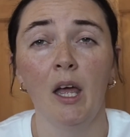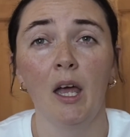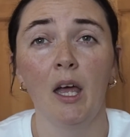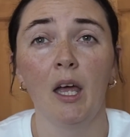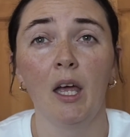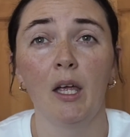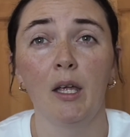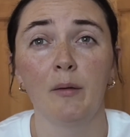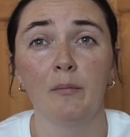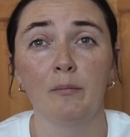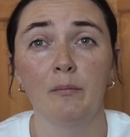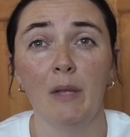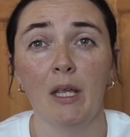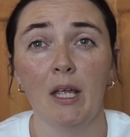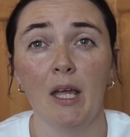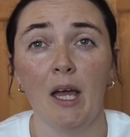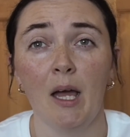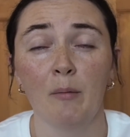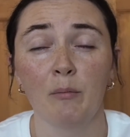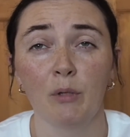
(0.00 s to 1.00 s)
I'm
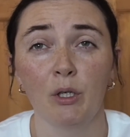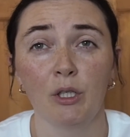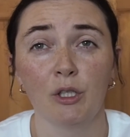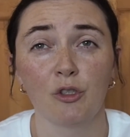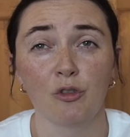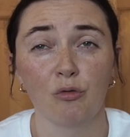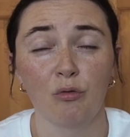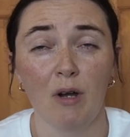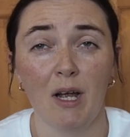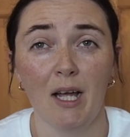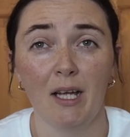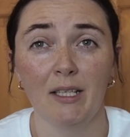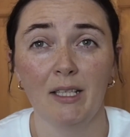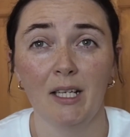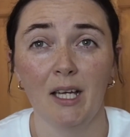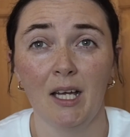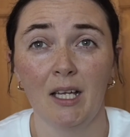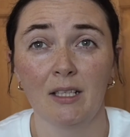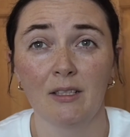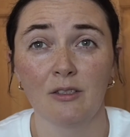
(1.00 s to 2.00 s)
going to
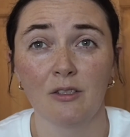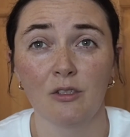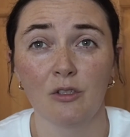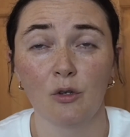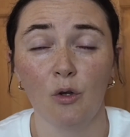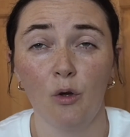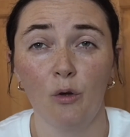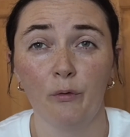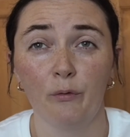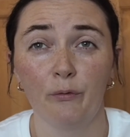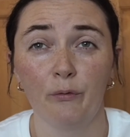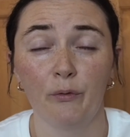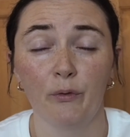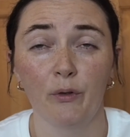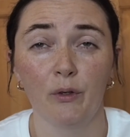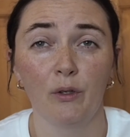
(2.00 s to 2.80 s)
try and sort of